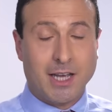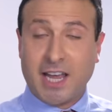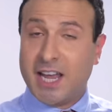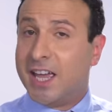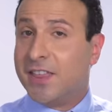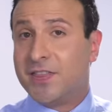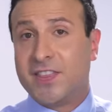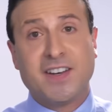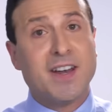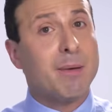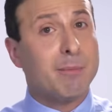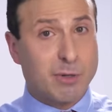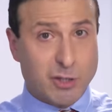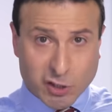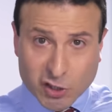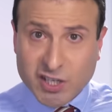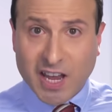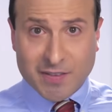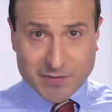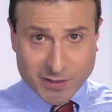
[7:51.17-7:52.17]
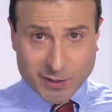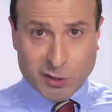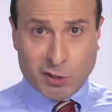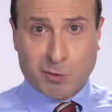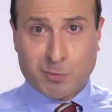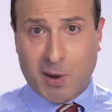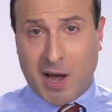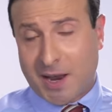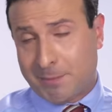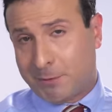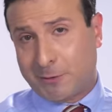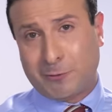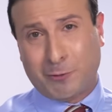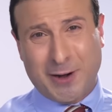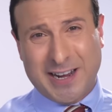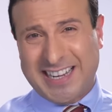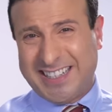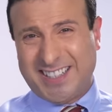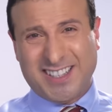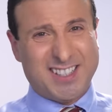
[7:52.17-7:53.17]
In the number seven spot,
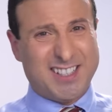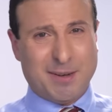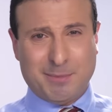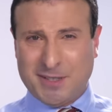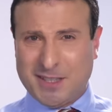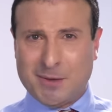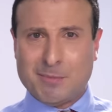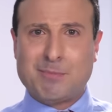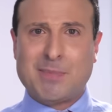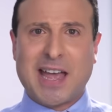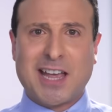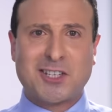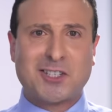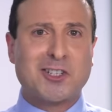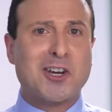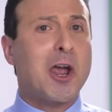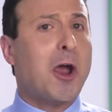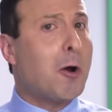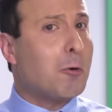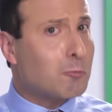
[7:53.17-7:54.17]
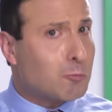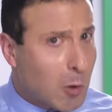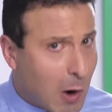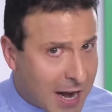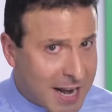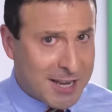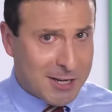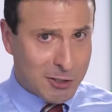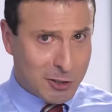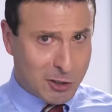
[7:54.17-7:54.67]
before I get to some of the best running